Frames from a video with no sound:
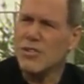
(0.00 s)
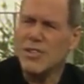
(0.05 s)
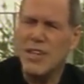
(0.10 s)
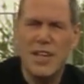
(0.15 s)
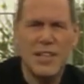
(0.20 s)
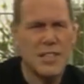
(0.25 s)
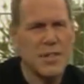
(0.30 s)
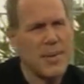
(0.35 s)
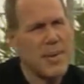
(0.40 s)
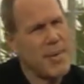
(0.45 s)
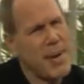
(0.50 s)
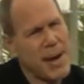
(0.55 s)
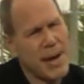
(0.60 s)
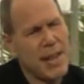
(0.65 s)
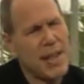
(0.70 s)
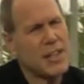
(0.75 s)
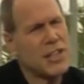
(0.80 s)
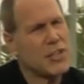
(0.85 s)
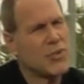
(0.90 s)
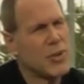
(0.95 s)
who says to me,
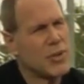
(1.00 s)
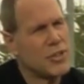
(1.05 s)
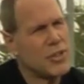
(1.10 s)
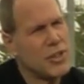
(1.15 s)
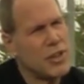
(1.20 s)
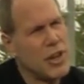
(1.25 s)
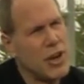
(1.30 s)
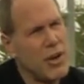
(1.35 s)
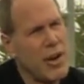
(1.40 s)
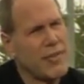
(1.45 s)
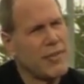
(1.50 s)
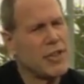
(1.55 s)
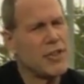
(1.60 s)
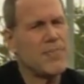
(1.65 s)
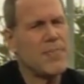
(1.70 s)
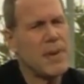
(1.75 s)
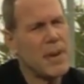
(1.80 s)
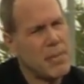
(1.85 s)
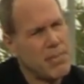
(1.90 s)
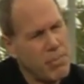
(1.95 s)
Michael, I just want you to know I've
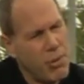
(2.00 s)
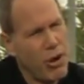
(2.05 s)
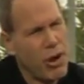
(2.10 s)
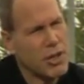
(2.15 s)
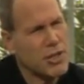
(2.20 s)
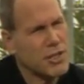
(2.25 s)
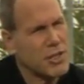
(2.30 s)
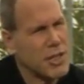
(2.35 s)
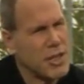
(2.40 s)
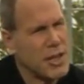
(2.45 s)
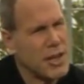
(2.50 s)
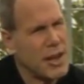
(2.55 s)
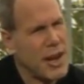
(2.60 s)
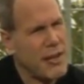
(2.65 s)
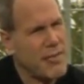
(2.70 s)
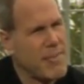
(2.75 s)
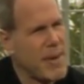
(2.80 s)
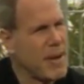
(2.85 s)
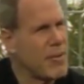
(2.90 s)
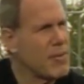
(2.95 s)
just been in Boston
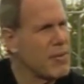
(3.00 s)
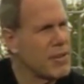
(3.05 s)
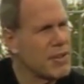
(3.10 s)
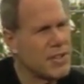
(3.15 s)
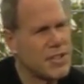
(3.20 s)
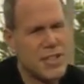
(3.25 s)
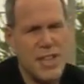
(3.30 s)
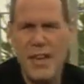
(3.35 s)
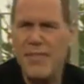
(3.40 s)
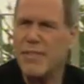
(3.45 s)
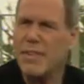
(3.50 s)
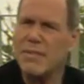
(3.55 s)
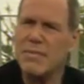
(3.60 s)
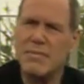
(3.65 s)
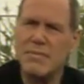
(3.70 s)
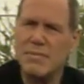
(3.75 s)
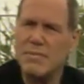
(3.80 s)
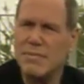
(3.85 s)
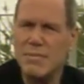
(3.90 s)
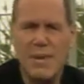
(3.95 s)
and I've met with the
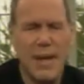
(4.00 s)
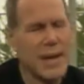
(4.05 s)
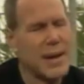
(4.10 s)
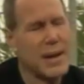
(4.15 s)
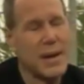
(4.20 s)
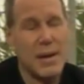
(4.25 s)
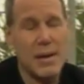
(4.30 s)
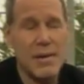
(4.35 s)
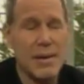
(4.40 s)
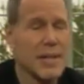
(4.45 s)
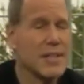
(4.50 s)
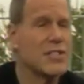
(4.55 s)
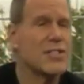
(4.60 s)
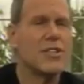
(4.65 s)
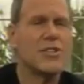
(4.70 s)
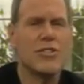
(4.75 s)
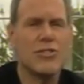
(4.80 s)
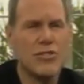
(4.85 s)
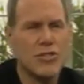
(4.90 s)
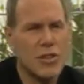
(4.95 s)
7,
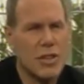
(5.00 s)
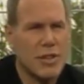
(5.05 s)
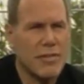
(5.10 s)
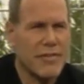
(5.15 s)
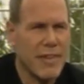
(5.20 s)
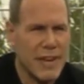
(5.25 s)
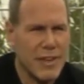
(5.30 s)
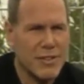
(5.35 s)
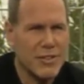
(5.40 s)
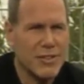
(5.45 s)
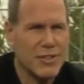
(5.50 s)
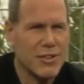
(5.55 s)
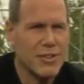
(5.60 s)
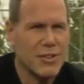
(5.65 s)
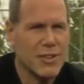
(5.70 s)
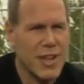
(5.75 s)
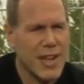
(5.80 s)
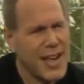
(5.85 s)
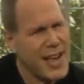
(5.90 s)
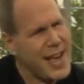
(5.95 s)
institutional
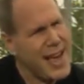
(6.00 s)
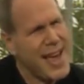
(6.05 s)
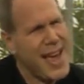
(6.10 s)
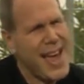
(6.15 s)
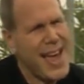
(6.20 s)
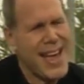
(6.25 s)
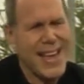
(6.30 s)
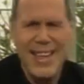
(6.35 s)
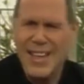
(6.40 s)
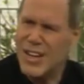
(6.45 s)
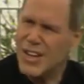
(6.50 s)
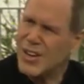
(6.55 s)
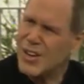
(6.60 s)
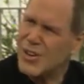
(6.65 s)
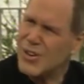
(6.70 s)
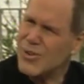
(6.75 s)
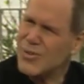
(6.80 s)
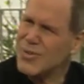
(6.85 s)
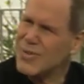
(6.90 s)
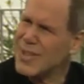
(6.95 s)
investors, and
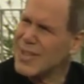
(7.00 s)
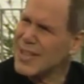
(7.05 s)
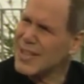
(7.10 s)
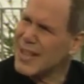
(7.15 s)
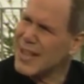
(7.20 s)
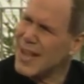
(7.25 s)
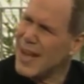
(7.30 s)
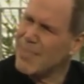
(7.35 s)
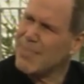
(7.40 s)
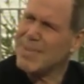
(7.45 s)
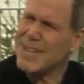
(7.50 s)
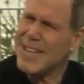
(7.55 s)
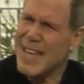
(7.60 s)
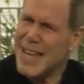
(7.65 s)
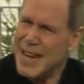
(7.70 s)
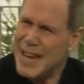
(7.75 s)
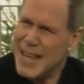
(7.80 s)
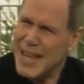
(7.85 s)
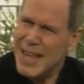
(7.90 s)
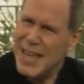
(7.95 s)
I'm
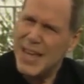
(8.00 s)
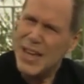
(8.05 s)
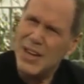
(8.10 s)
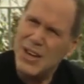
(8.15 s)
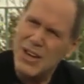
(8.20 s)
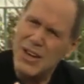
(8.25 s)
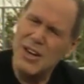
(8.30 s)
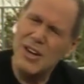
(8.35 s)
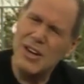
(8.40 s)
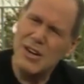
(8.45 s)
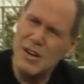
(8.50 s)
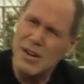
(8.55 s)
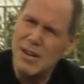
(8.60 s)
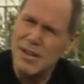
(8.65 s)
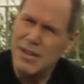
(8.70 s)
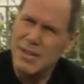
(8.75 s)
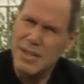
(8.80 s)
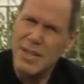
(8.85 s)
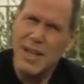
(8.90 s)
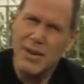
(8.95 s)
beginning to hear,
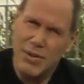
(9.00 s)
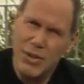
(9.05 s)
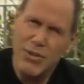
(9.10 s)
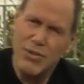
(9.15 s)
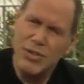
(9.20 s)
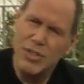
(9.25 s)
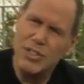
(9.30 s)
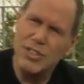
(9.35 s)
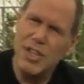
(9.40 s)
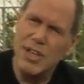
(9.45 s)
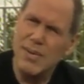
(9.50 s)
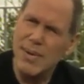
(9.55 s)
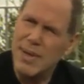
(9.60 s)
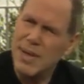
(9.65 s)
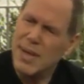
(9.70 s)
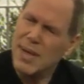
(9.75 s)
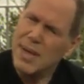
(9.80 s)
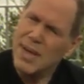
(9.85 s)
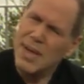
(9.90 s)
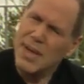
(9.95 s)
kind of what you were just telling
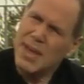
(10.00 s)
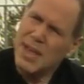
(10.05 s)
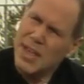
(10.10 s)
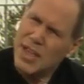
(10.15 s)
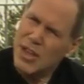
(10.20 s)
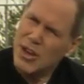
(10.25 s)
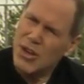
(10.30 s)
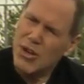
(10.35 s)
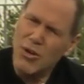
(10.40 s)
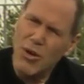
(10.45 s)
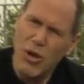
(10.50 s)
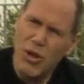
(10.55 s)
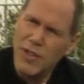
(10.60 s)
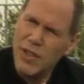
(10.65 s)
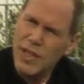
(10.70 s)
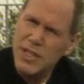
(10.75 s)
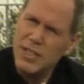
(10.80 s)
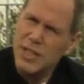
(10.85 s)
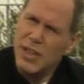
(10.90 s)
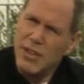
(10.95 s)
me,
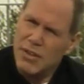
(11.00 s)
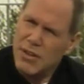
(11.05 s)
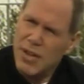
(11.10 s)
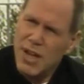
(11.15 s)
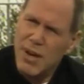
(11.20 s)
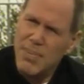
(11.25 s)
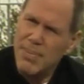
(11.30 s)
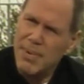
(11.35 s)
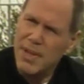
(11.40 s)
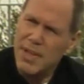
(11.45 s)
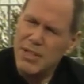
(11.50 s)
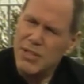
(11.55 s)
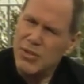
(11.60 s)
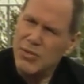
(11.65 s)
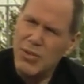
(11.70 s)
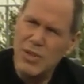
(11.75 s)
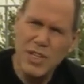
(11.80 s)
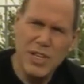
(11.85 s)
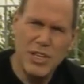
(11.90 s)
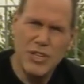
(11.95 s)
all these other
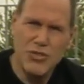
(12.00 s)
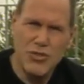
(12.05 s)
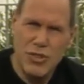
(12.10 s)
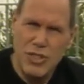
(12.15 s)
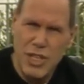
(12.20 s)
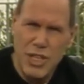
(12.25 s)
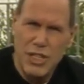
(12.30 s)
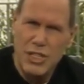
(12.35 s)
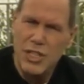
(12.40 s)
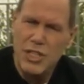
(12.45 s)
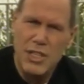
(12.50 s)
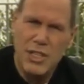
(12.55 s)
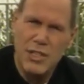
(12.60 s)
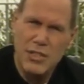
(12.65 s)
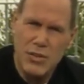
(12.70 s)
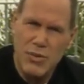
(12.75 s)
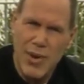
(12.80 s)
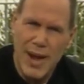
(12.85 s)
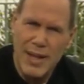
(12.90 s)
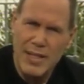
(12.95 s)
companies are really
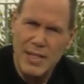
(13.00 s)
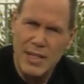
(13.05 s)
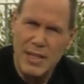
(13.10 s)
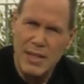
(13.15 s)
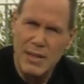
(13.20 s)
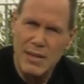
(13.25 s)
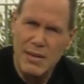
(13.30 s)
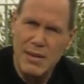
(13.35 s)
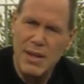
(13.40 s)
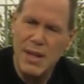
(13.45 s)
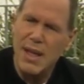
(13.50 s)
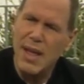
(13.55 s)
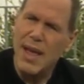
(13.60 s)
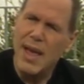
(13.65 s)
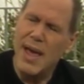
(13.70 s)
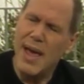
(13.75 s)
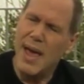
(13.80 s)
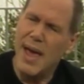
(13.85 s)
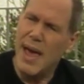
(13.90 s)
strategically directed. Yeah.